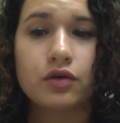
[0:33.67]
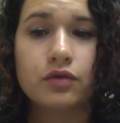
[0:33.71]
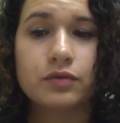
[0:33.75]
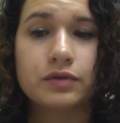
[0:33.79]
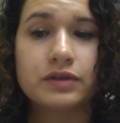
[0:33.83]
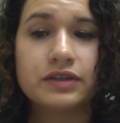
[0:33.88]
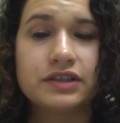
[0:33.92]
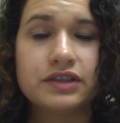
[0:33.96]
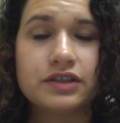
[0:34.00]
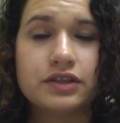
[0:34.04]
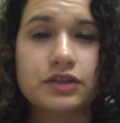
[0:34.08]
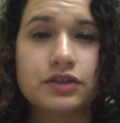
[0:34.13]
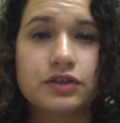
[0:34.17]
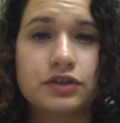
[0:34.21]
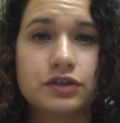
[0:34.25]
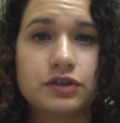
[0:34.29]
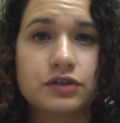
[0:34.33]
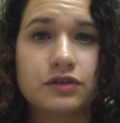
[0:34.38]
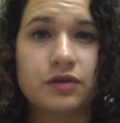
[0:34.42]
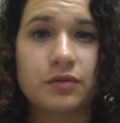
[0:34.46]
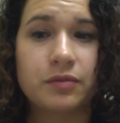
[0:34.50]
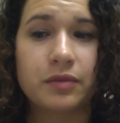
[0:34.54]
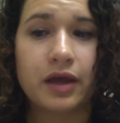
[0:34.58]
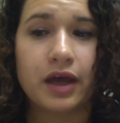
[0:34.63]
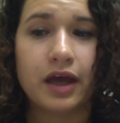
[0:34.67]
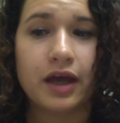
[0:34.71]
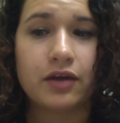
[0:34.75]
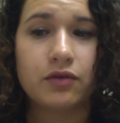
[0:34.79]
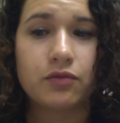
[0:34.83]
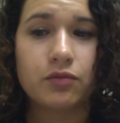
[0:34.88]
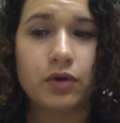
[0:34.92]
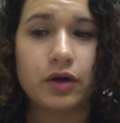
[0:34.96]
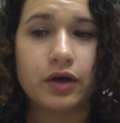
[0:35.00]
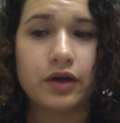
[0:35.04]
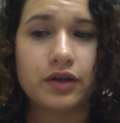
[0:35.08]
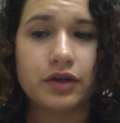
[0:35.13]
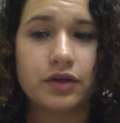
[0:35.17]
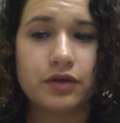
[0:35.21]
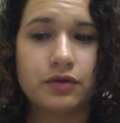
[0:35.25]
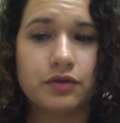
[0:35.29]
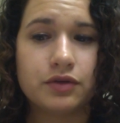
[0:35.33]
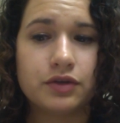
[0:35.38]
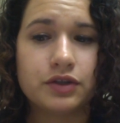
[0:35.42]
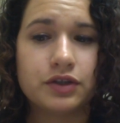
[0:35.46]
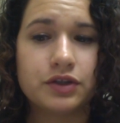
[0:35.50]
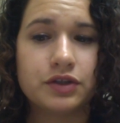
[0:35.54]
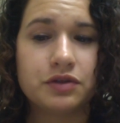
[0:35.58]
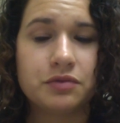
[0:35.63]
Researchers from the NYU
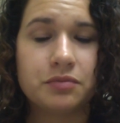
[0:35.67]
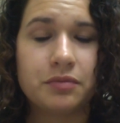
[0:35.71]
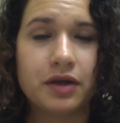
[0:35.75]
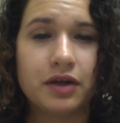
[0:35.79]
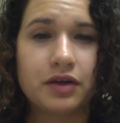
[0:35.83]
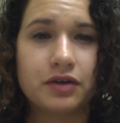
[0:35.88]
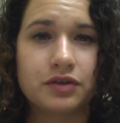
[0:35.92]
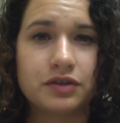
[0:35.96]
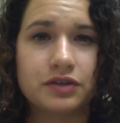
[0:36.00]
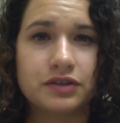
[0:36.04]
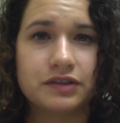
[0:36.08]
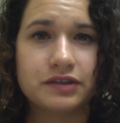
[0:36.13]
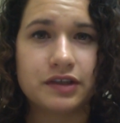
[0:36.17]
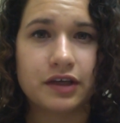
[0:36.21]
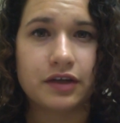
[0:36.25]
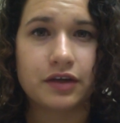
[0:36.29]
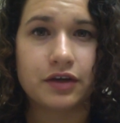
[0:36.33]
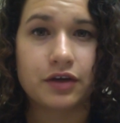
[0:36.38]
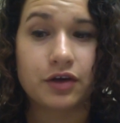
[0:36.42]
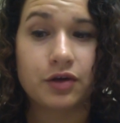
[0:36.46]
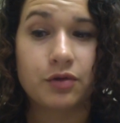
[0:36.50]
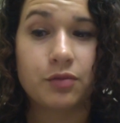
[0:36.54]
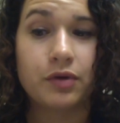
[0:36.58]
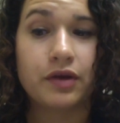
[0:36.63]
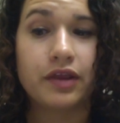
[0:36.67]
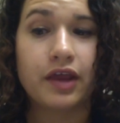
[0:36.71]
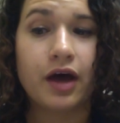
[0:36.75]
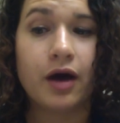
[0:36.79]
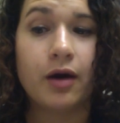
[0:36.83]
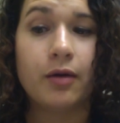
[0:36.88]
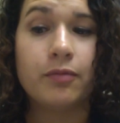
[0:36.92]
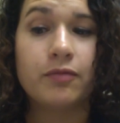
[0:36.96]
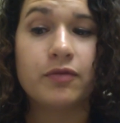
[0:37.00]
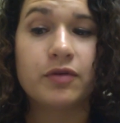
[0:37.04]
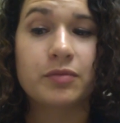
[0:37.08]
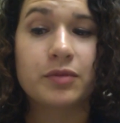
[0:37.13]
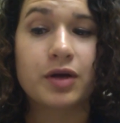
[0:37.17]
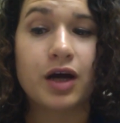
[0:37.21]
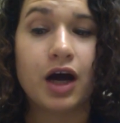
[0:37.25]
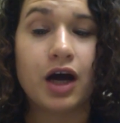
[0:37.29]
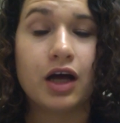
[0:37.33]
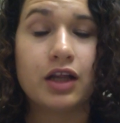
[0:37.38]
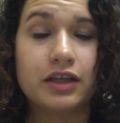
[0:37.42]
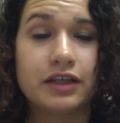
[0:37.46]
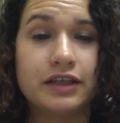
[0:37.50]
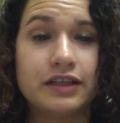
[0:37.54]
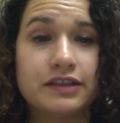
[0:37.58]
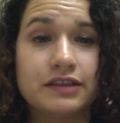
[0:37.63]
Lagoon Medical Center, with help from
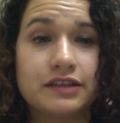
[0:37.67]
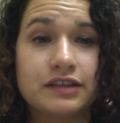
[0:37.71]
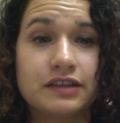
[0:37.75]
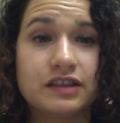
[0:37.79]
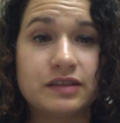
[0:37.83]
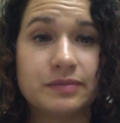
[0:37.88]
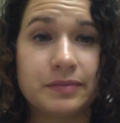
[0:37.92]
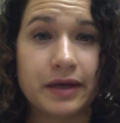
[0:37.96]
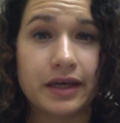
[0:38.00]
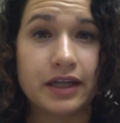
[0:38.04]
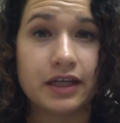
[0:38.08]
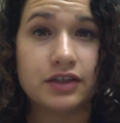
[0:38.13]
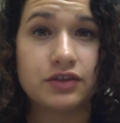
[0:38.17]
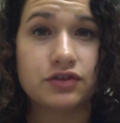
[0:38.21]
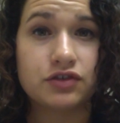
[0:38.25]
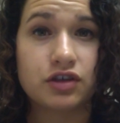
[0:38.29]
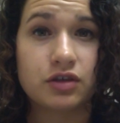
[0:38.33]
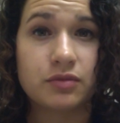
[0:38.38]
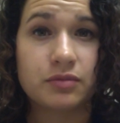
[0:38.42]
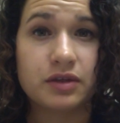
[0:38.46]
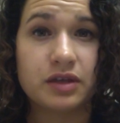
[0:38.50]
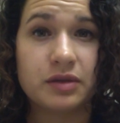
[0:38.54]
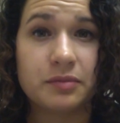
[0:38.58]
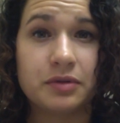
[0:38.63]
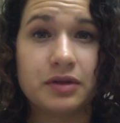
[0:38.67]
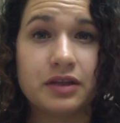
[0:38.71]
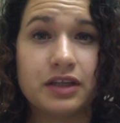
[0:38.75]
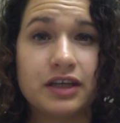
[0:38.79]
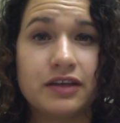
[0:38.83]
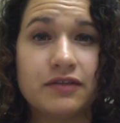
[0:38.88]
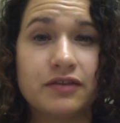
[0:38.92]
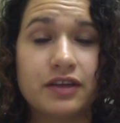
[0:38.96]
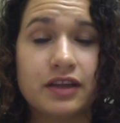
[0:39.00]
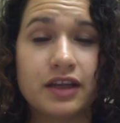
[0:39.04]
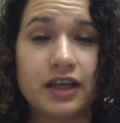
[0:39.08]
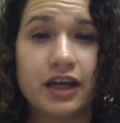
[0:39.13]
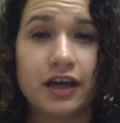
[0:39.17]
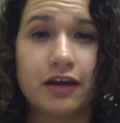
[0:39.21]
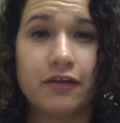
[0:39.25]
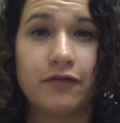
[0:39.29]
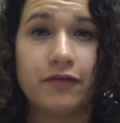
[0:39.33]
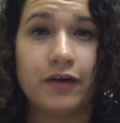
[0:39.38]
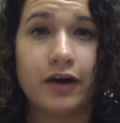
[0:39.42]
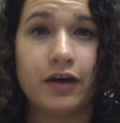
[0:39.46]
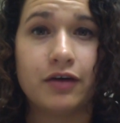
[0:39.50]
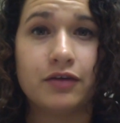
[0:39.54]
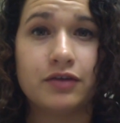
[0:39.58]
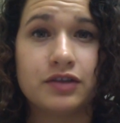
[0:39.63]
colleagues in Spain and Germany, believe that they have
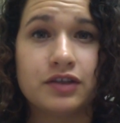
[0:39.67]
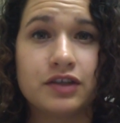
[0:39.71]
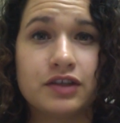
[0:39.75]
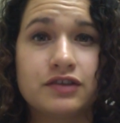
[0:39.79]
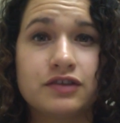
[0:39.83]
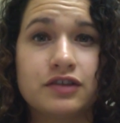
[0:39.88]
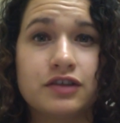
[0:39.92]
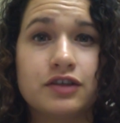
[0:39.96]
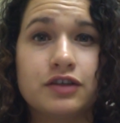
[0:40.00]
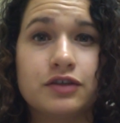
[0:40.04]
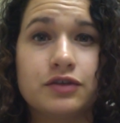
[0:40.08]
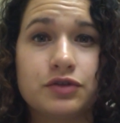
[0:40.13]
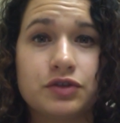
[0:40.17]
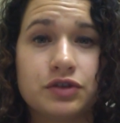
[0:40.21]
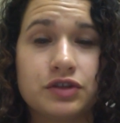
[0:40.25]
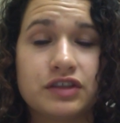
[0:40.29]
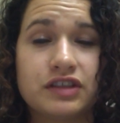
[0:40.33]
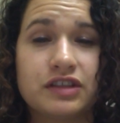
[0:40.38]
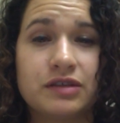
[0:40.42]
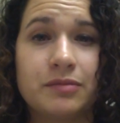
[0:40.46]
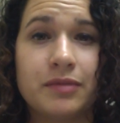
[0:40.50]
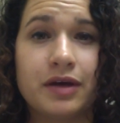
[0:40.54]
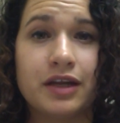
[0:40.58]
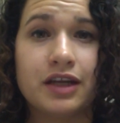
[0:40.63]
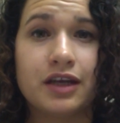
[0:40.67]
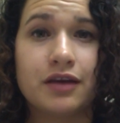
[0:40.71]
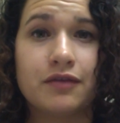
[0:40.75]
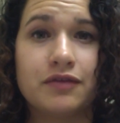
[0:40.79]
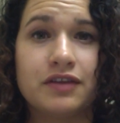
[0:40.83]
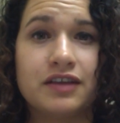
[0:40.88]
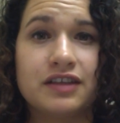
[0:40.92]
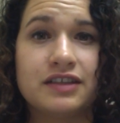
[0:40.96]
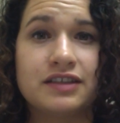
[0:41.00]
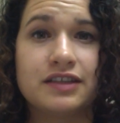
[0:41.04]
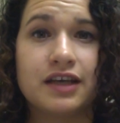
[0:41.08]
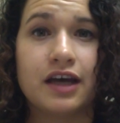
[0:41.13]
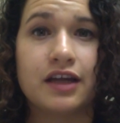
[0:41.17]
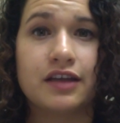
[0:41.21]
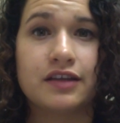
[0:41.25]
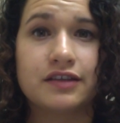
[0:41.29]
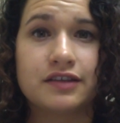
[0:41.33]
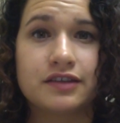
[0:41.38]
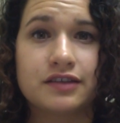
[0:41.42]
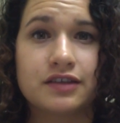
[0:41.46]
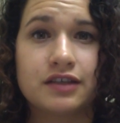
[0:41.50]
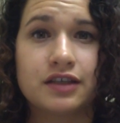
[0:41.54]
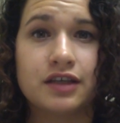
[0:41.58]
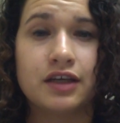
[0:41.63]
found a solution to many of these
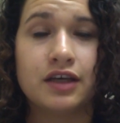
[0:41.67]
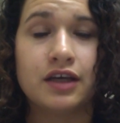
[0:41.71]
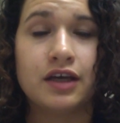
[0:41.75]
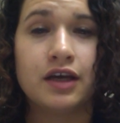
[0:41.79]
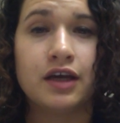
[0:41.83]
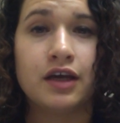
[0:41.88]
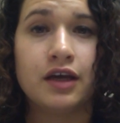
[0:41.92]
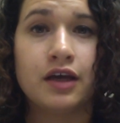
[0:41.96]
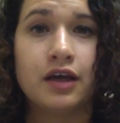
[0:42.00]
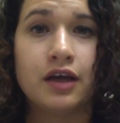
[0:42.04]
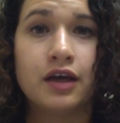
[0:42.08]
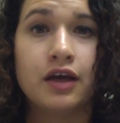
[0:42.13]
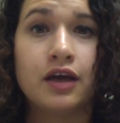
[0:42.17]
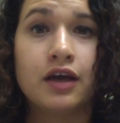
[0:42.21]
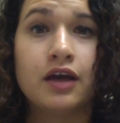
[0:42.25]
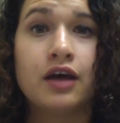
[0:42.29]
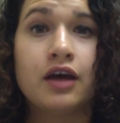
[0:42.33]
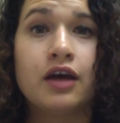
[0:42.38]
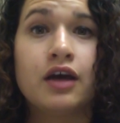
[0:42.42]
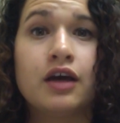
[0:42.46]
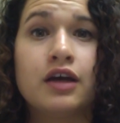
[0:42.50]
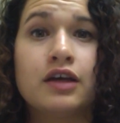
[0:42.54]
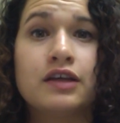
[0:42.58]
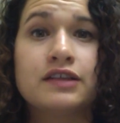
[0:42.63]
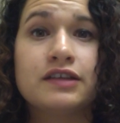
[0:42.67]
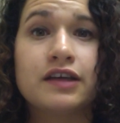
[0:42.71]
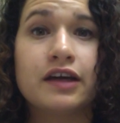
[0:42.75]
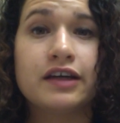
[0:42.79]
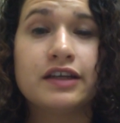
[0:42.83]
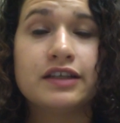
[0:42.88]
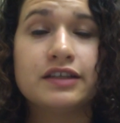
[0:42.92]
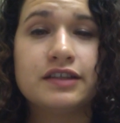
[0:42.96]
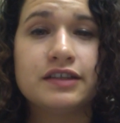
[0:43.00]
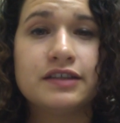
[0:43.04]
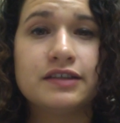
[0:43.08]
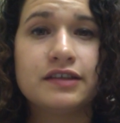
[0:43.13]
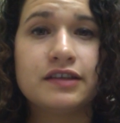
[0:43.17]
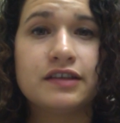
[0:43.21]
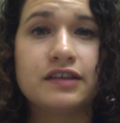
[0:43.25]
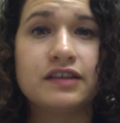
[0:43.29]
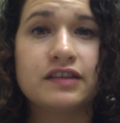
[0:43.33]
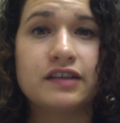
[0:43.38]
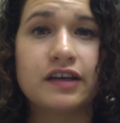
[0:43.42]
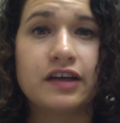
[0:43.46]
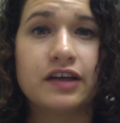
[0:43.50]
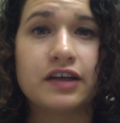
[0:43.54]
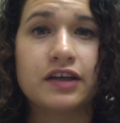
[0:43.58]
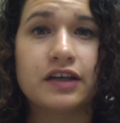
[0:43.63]
deaths. Scientists in
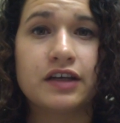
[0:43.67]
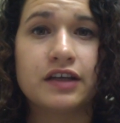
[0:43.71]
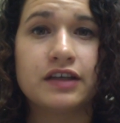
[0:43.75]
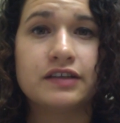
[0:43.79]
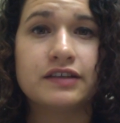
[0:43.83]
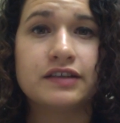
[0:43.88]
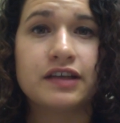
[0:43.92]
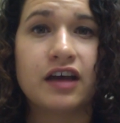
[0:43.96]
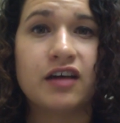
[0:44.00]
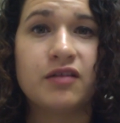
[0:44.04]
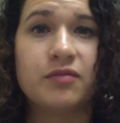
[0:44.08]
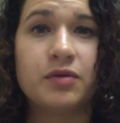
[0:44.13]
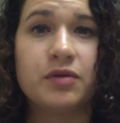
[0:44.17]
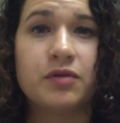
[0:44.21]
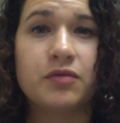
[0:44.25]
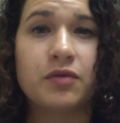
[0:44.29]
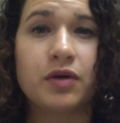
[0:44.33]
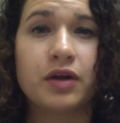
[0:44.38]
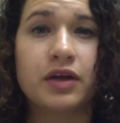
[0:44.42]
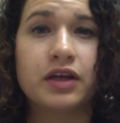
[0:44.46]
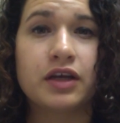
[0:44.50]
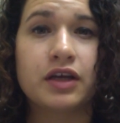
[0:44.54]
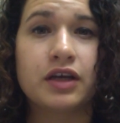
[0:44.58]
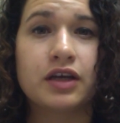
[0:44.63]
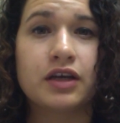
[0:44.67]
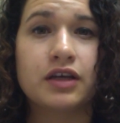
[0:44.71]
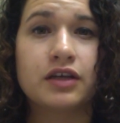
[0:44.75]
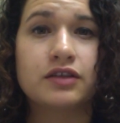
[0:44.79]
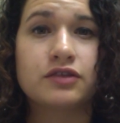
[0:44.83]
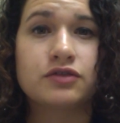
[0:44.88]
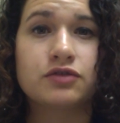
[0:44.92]
these areas have been running